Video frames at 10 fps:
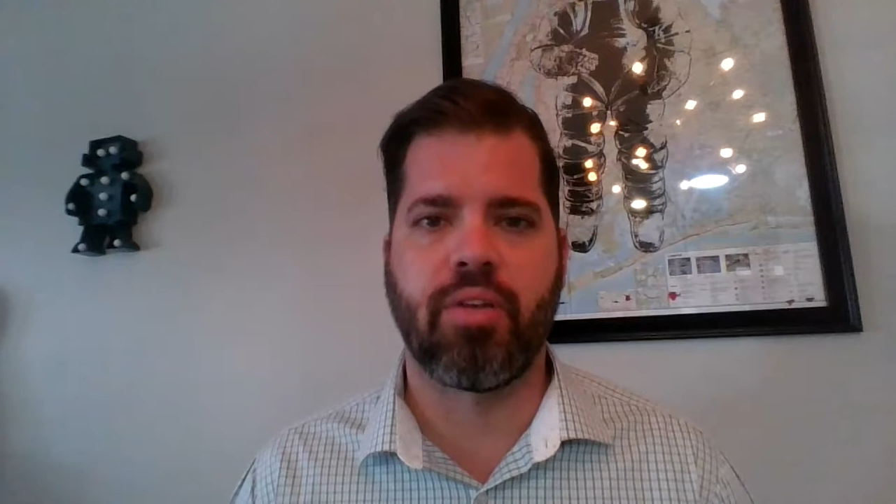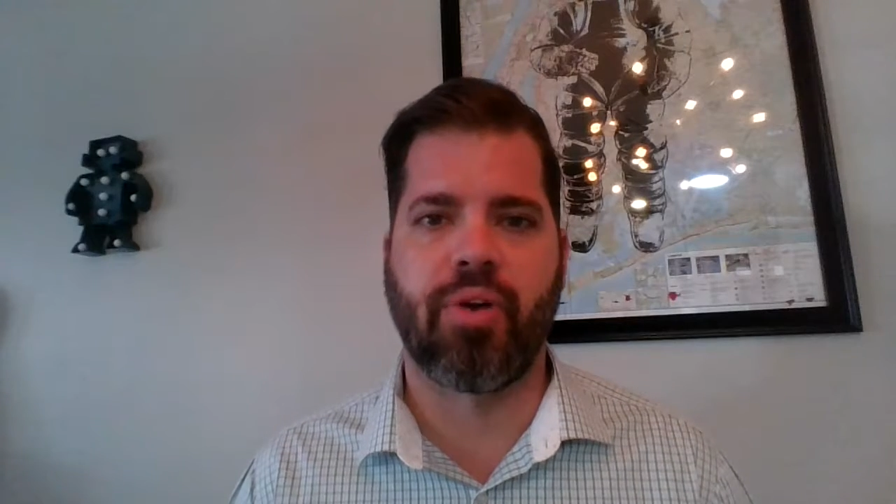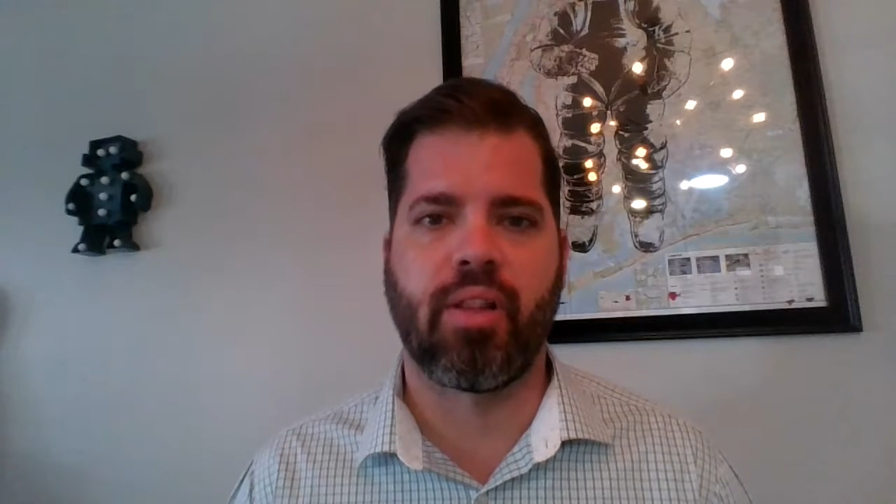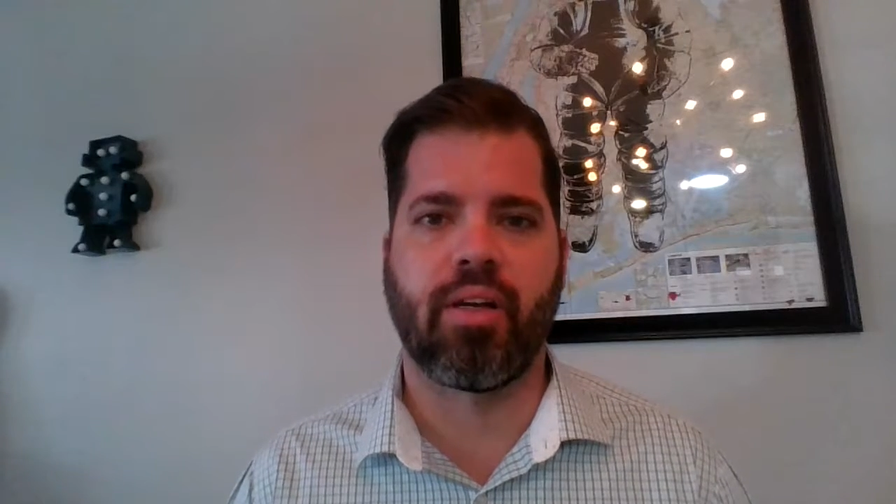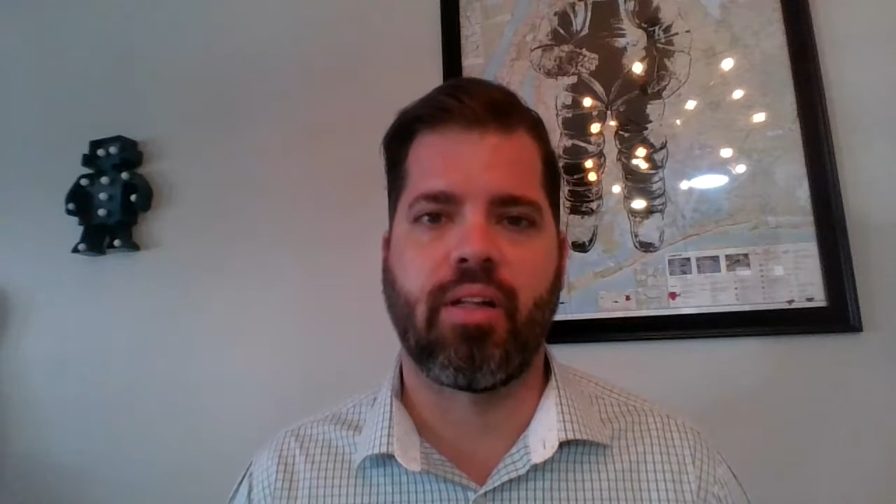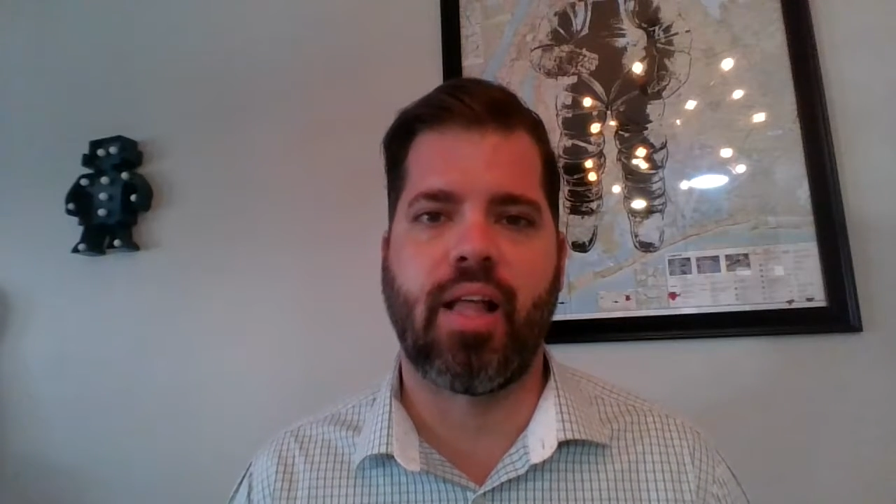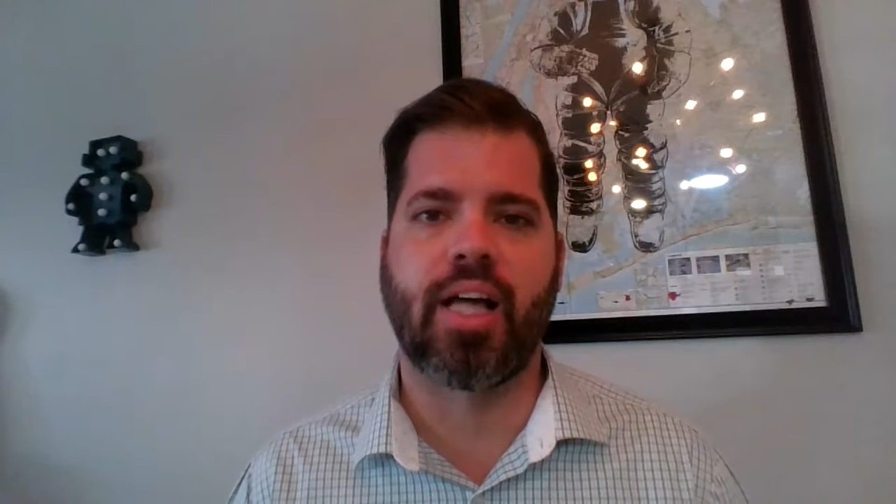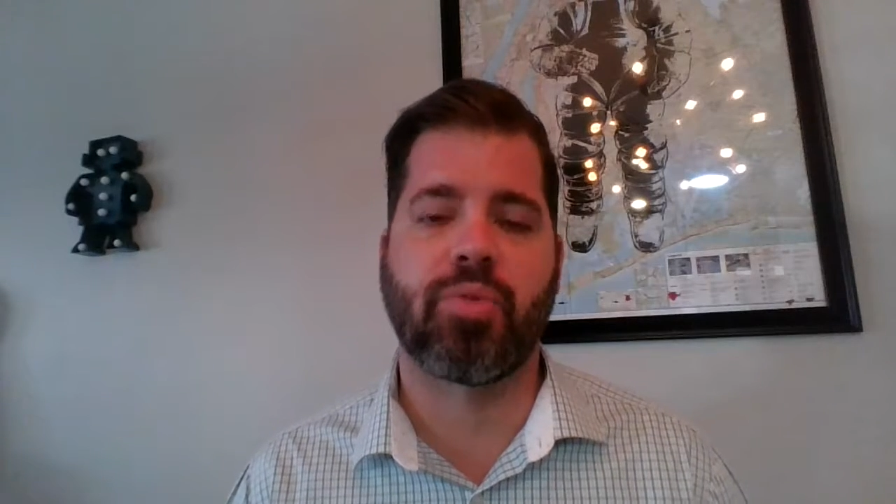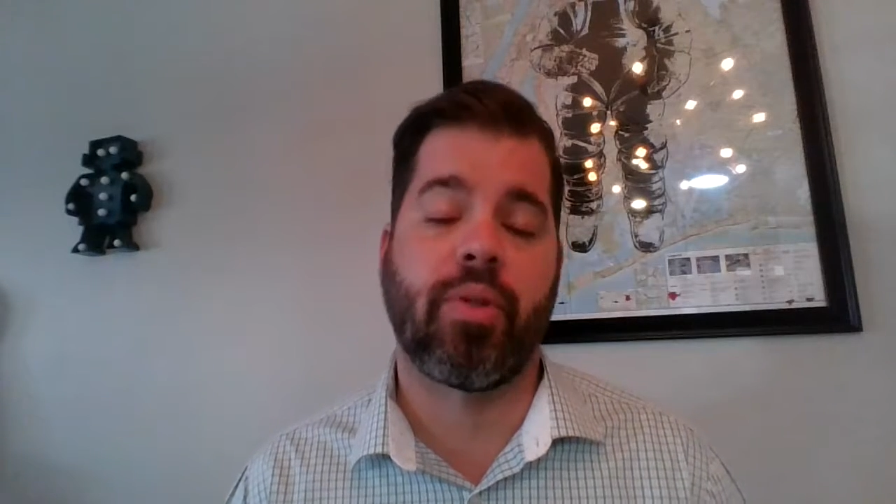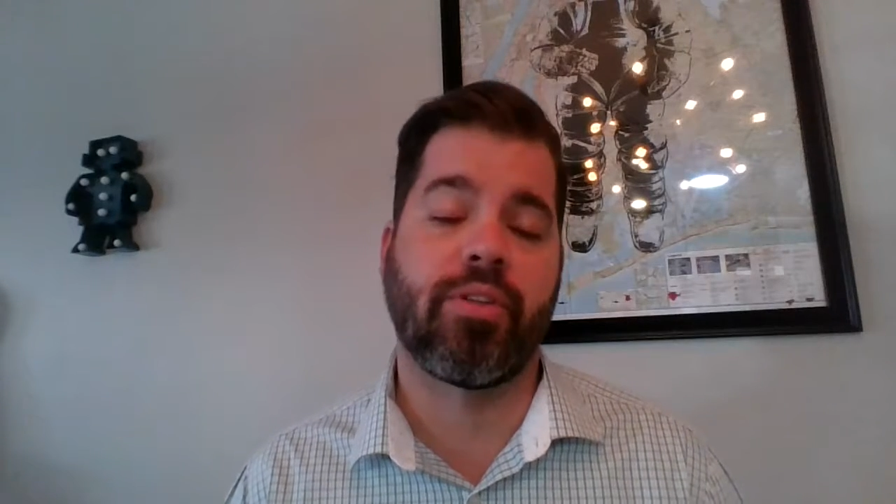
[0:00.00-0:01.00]
in front of the
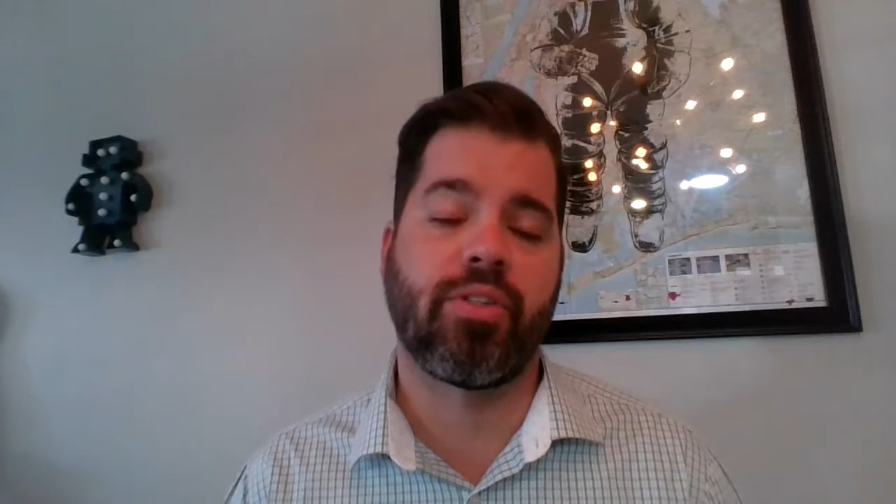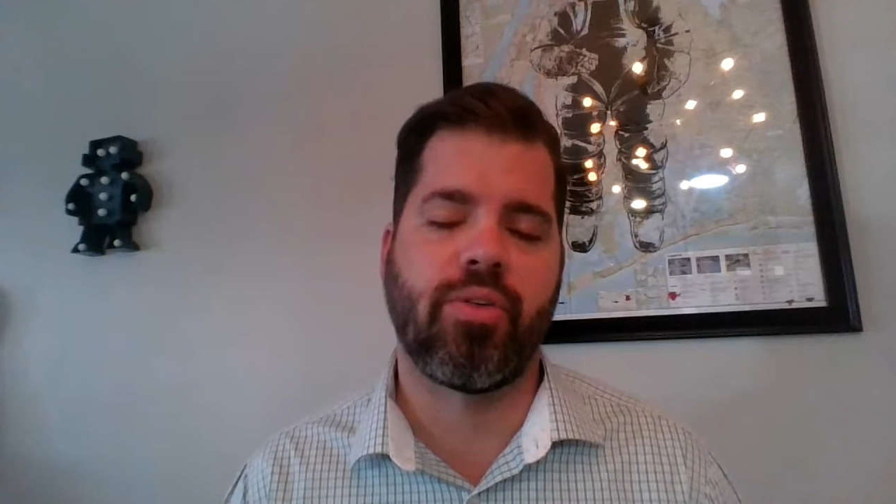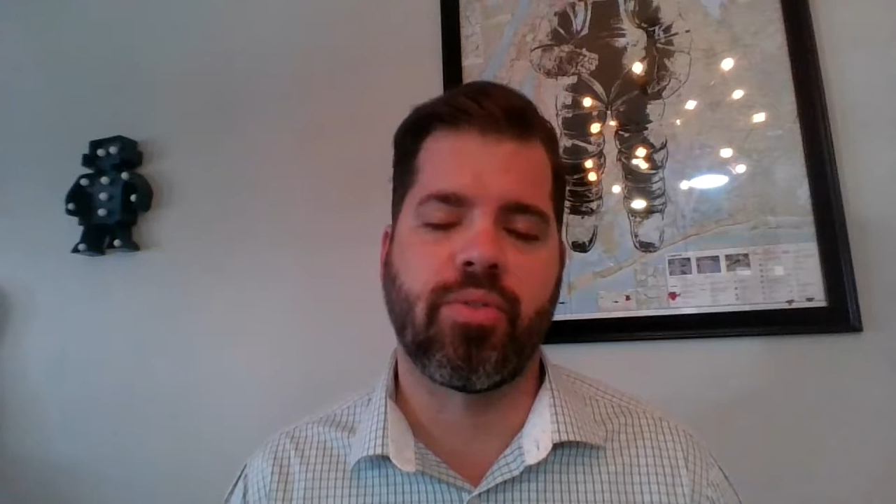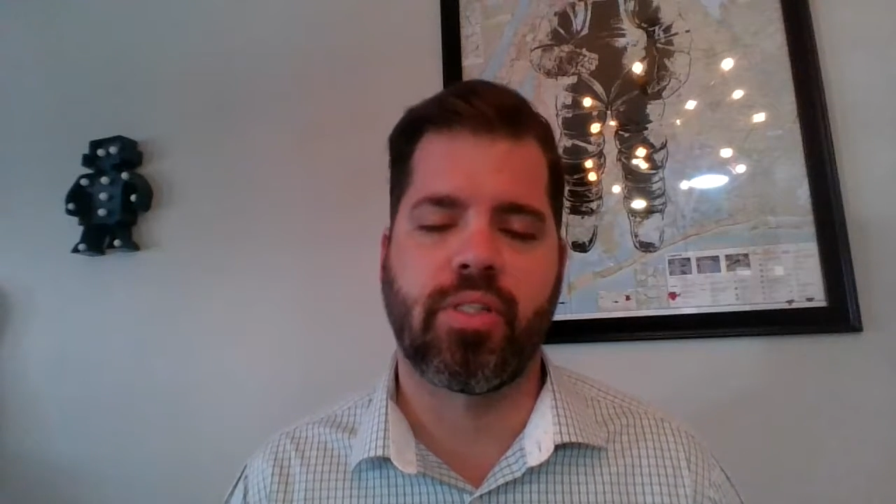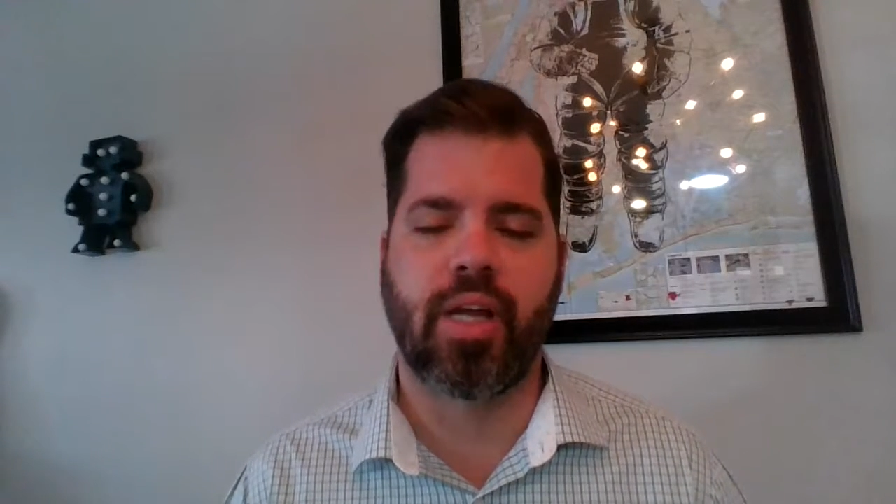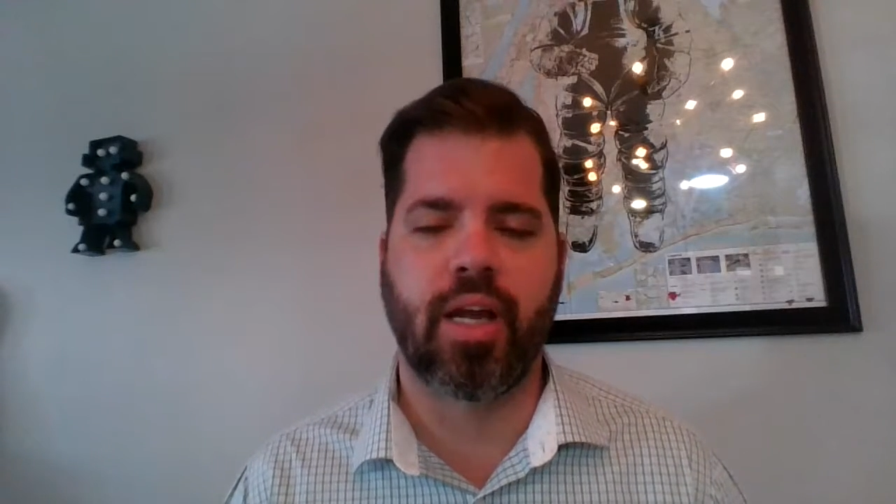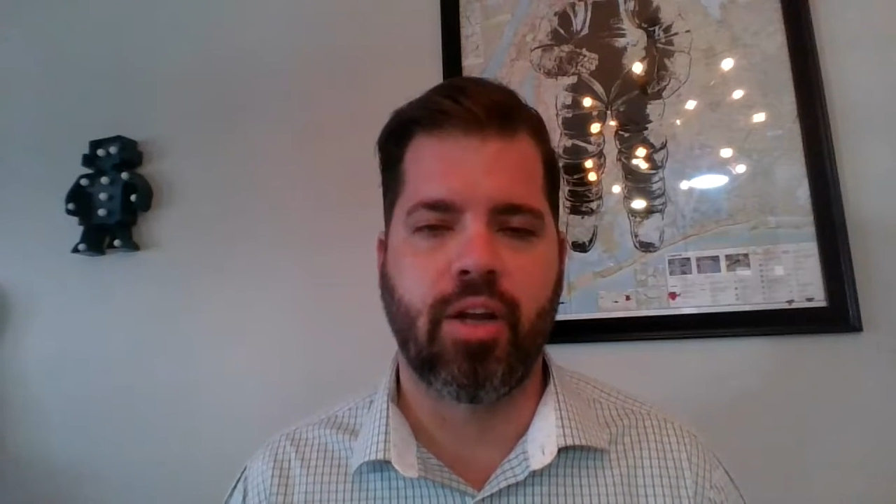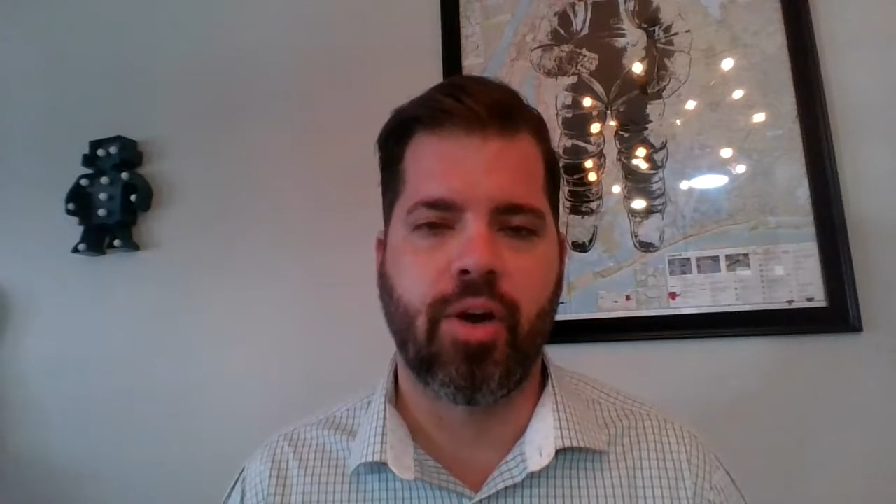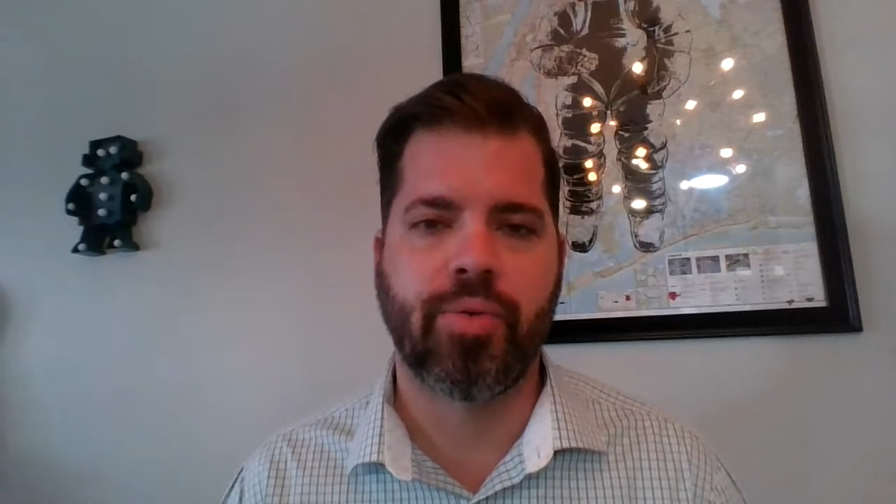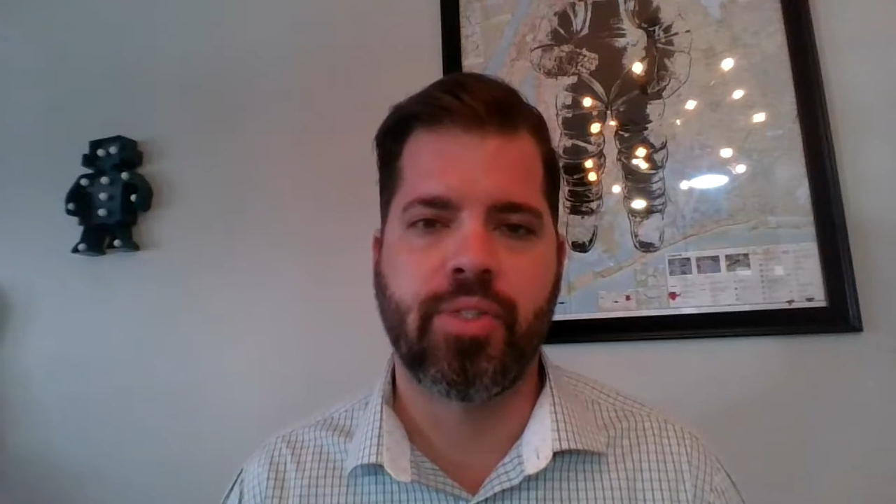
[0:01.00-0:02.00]
class while the students
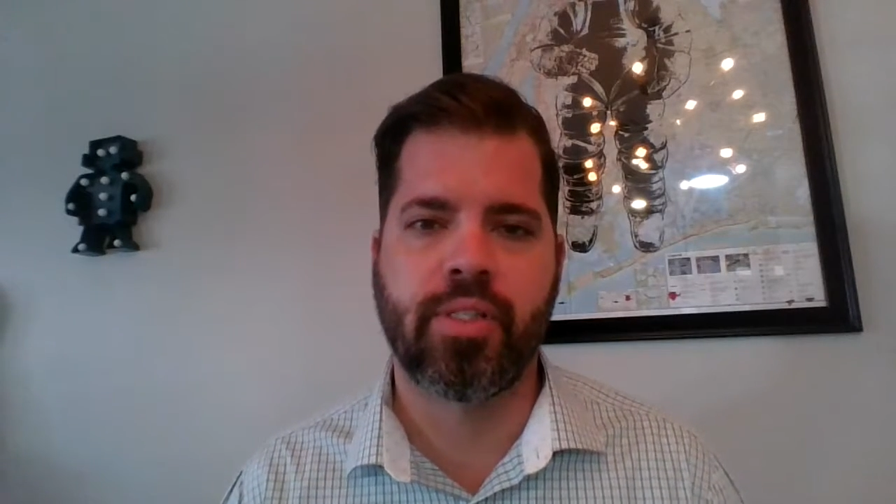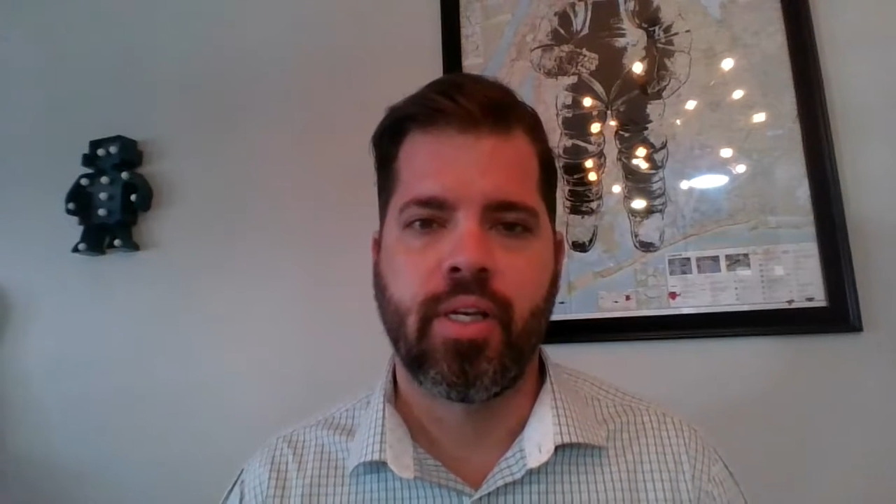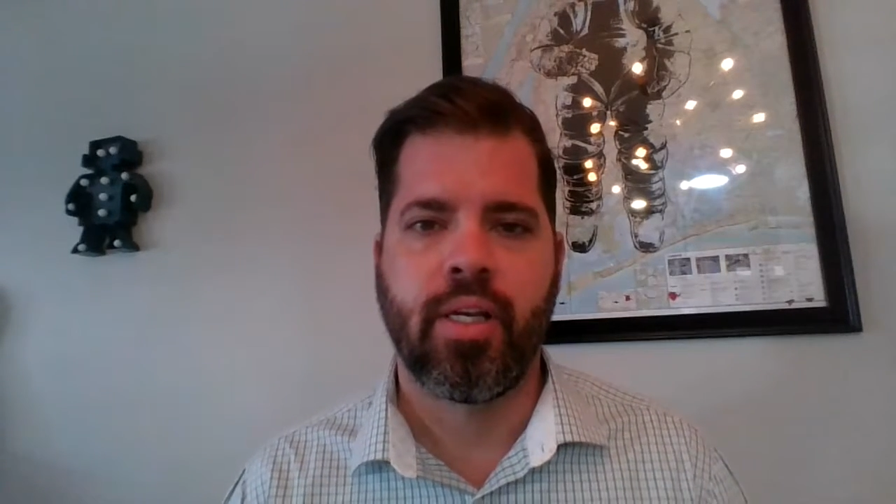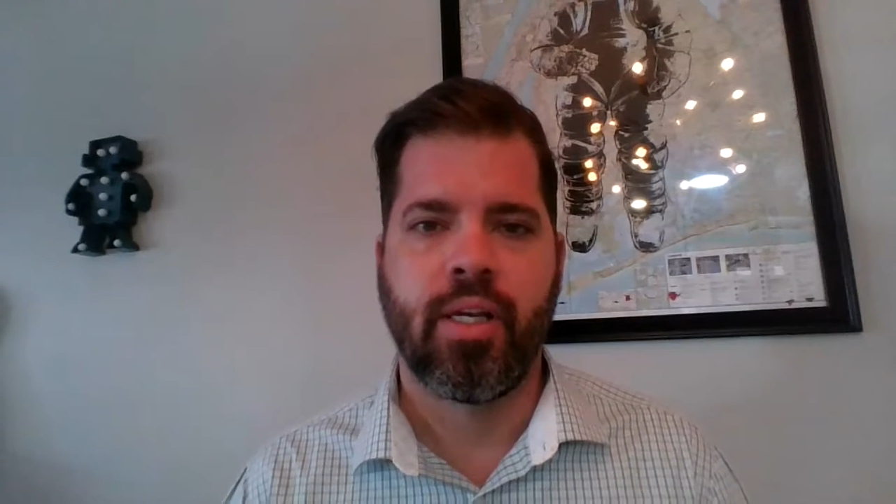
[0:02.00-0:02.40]
take notes.